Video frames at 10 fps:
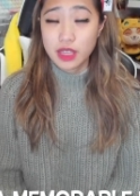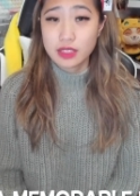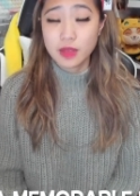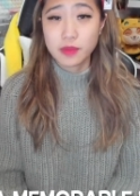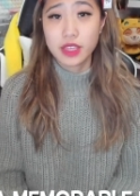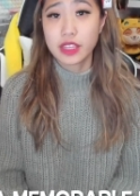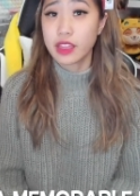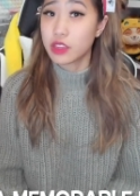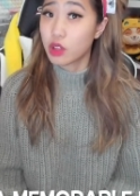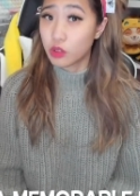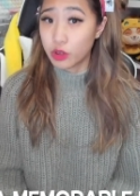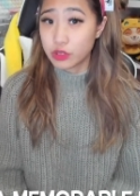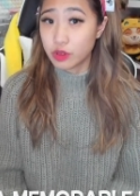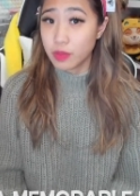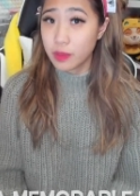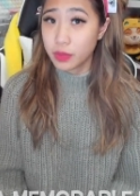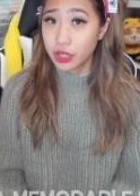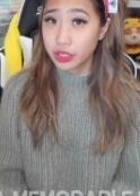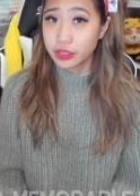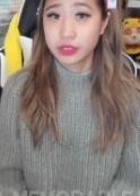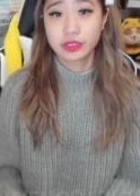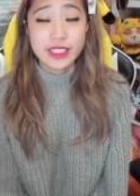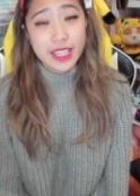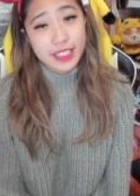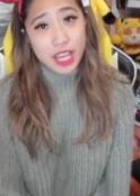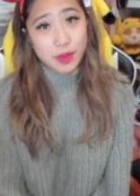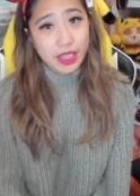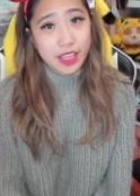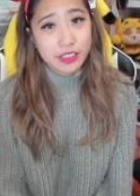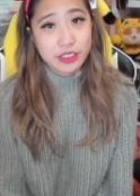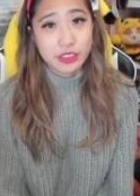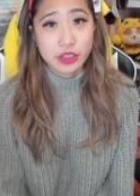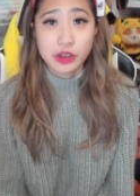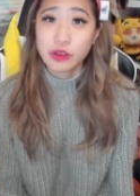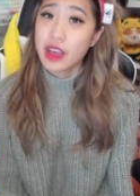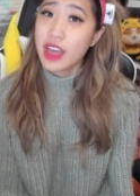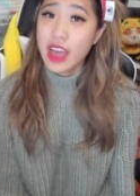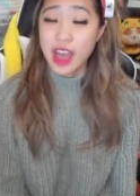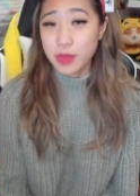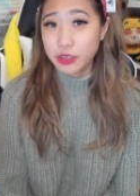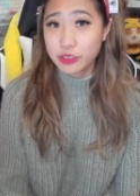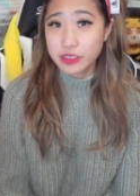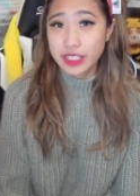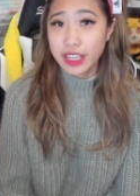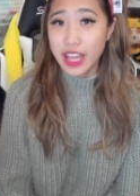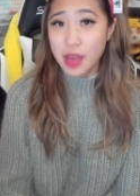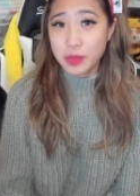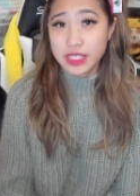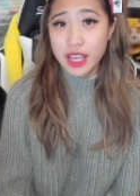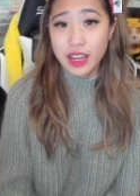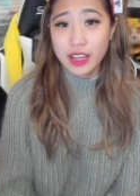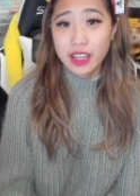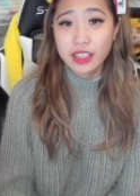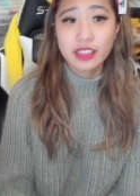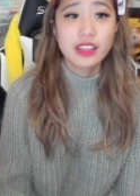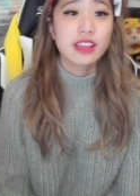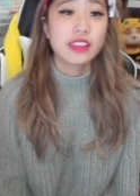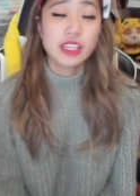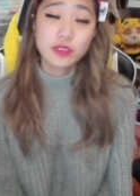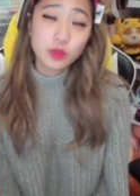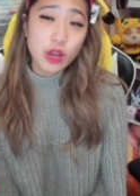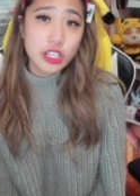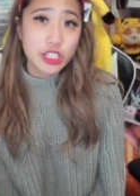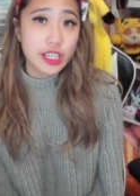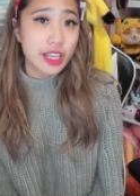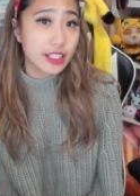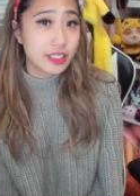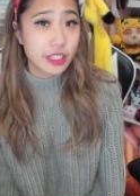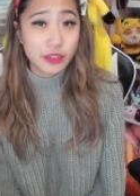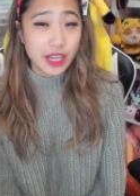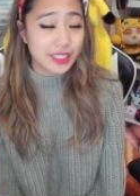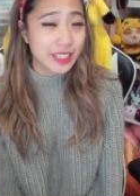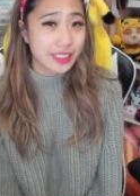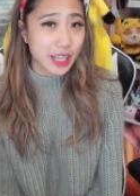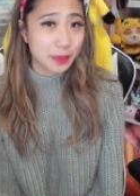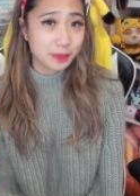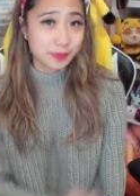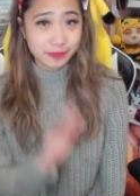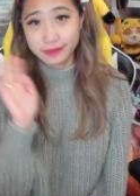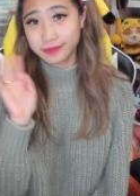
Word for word: to be something that you'll always remember. Well, it's that time again, so happy cruising and happy dining. Thanks for watching, and I'll see you guys next time.